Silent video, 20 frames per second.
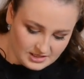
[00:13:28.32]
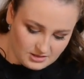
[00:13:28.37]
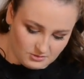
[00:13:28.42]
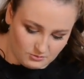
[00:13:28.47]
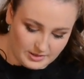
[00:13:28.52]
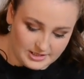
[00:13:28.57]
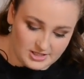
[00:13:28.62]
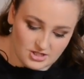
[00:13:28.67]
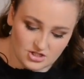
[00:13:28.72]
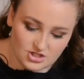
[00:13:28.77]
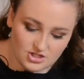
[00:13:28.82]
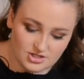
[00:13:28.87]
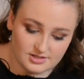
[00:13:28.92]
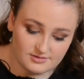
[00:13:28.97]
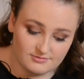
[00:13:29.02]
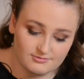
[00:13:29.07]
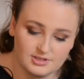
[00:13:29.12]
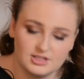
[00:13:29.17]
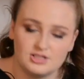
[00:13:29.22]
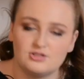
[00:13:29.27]
When you use
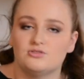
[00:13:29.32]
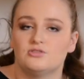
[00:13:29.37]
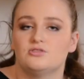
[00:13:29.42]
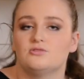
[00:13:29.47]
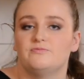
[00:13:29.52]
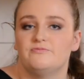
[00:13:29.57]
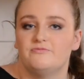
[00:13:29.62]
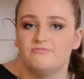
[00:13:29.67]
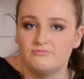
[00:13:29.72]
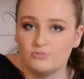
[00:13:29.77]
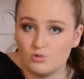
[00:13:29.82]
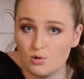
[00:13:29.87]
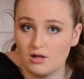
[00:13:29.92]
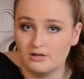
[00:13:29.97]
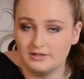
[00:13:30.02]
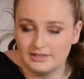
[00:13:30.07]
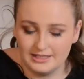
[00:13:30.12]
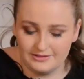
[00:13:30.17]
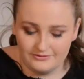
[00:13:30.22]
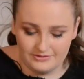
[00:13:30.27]
a really good
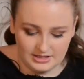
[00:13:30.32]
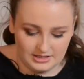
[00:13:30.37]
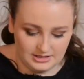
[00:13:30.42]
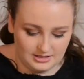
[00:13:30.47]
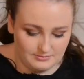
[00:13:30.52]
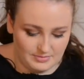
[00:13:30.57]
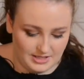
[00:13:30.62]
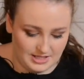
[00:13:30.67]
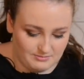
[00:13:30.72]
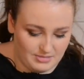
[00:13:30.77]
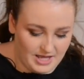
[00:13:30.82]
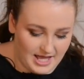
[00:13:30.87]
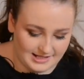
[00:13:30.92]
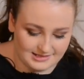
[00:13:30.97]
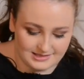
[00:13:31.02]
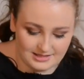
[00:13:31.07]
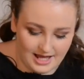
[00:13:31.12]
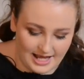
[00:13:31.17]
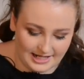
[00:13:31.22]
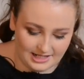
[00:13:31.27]
quality vanilla bean
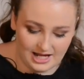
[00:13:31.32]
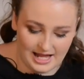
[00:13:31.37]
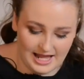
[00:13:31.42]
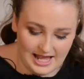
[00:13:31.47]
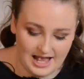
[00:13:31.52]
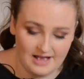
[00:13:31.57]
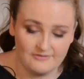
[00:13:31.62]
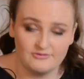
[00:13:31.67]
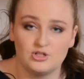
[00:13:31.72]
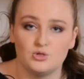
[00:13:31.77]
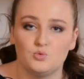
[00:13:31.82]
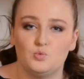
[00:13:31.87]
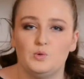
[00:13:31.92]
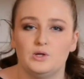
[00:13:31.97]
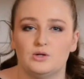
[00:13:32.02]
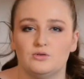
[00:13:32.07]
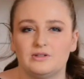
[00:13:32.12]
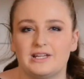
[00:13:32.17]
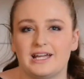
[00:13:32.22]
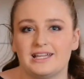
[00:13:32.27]
paste like I have, you
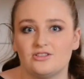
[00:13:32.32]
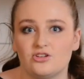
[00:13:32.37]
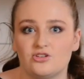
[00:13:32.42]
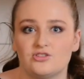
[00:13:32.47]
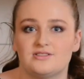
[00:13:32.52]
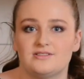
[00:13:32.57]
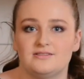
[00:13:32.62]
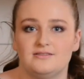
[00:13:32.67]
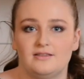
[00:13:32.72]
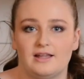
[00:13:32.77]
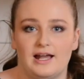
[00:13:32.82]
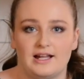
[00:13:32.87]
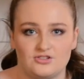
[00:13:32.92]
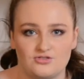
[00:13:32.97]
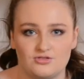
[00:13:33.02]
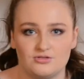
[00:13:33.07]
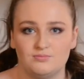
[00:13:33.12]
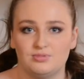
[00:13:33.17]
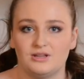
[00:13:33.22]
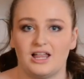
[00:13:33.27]
will get those
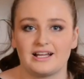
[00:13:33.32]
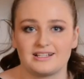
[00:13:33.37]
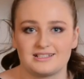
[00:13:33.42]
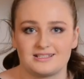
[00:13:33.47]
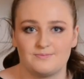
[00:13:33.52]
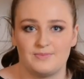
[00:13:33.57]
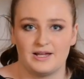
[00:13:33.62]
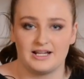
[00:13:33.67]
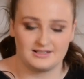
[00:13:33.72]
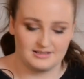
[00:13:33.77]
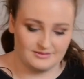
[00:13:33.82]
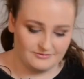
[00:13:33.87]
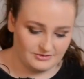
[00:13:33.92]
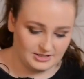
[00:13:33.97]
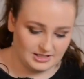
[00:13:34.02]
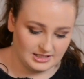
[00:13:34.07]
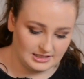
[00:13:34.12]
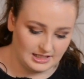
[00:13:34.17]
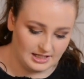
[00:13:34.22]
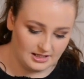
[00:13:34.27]
natural black specks of
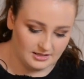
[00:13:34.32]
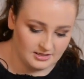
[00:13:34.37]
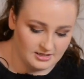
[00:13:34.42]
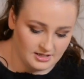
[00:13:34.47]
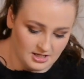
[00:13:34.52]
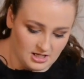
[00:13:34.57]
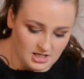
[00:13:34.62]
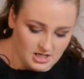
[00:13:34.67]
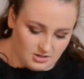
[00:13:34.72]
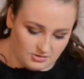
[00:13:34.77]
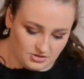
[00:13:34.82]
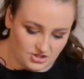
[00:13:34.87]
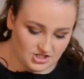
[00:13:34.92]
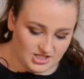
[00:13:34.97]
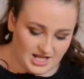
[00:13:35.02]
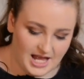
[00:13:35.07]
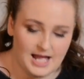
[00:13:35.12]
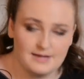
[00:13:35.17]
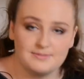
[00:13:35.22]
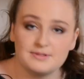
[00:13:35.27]
vanilla, which
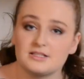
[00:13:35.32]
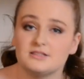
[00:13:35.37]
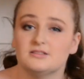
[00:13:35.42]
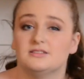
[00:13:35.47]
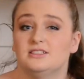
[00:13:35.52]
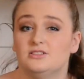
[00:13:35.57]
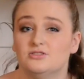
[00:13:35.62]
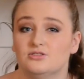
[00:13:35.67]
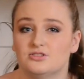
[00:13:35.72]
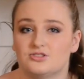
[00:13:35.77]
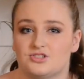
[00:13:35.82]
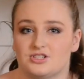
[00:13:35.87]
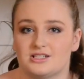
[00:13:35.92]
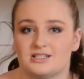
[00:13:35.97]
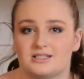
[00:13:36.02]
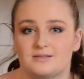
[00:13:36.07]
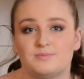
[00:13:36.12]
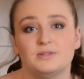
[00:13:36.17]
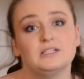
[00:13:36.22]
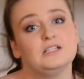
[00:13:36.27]
is absolutely
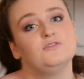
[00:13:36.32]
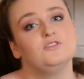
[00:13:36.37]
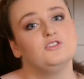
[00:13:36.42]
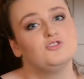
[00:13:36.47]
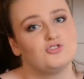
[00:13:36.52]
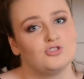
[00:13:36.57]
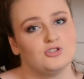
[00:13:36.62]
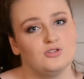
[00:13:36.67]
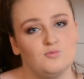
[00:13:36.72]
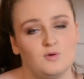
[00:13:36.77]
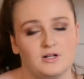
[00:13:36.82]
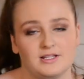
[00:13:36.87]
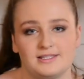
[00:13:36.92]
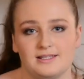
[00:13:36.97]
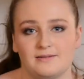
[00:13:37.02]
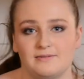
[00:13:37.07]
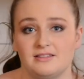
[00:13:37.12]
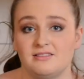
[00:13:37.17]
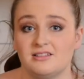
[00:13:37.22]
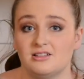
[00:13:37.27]
gorgeous. But if you do want
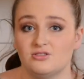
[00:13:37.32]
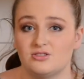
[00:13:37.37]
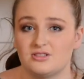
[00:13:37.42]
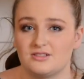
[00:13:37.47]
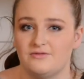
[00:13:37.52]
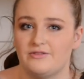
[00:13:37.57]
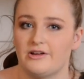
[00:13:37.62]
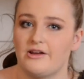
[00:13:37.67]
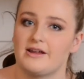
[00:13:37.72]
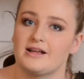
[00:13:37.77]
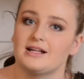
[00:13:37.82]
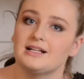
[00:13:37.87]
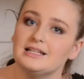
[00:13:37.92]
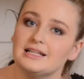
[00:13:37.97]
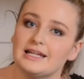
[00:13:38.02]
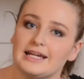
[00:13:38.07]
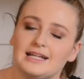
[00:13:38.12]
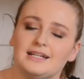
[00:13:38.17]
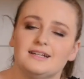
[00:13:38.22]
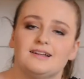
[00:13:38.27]
something that looks very
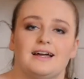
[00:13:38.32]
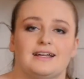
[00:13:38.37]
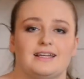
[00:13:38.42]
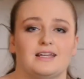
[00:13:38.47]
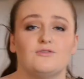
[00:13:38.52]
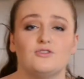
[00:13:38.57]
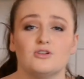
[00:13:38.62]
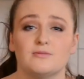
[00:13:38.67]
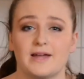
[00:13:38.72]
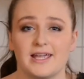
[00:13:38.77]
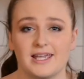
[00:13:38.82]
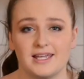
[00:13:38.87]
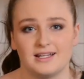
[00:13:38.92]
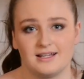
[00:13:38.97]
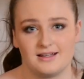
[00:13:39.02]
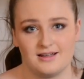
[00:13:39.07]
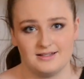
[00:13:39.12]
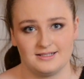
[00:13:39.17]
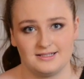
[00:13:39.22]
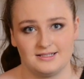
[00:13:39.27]
clean, like if you're
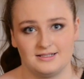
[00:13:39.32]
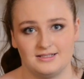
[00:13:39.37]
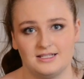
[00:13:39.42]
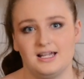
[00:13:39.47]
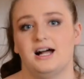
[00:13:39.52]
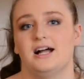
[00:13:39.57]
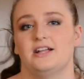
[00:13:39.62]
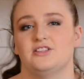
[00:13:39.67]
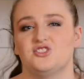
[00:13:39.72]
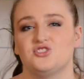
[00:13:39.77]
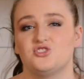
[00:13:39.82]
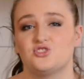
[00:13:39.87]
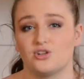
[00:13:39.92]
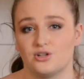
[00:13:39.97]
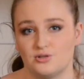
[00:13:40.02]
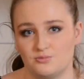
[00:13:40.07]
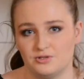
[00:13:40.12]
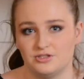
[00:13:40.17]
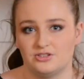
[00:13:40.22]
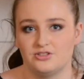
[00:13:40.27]
making a custard tart and you
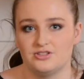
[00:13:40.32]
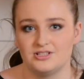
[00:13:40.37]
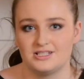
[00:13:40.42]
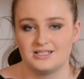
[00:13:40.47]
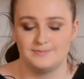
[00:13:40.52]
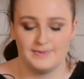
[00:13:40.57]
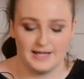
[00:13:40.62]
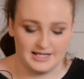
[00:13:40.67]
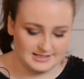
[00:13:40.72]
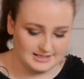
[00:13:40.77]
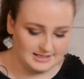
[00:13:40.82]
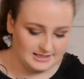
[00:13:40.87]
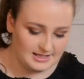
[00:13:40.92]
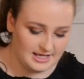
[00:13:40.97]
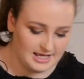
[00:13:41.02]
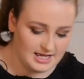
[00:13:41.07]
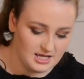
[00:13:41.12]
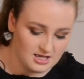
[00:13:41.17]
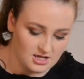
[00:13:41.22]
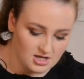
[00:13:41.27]
don't want those specks in
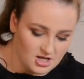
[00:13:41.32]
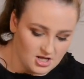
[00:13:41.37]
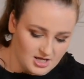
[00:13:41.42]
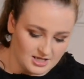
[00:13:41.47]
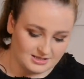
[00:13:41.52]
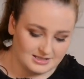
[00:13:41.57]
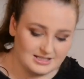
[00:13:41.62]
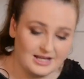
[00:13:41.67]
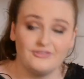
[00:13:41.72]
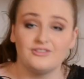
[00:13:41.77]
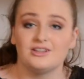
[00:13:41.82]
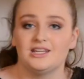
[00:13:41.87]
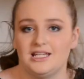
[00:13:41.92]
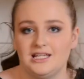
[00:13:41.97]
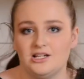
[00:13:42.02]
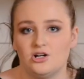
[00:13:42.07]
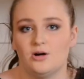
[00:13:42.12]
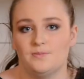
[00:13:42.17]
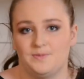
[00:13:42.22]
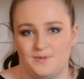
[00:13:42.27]
there,
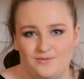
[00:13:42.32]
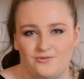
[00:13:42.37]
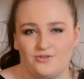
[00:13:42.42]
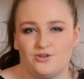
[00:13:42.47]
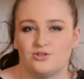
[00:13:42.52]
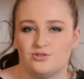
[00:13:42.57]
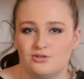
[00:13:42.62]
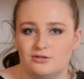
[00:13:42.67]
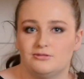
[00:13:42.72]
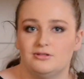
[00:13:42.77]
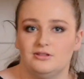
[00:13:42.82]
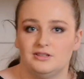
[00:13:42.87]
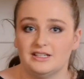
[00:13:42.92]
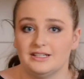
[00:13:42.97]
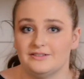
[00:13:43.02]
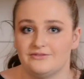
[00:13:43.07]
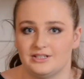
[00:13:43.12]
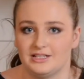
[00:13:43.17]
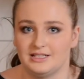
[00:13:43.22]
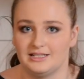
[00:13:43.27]
definitely opt for a good
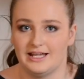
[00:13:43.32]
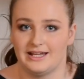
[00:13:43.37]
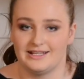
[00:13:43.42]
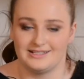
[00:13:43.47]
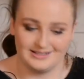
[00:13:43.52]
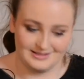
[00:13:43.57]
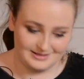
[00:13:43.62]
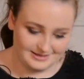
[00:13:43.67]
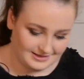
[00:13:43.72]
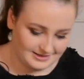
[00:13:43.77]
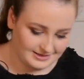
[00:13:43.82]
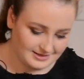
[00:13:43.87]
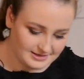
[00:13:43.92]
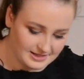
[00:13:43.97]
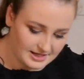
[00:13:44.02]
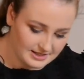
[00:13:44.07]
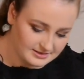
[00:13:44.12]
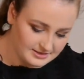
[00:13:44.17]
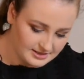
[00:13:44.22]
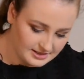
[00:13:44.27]
quality vanilla essence instead.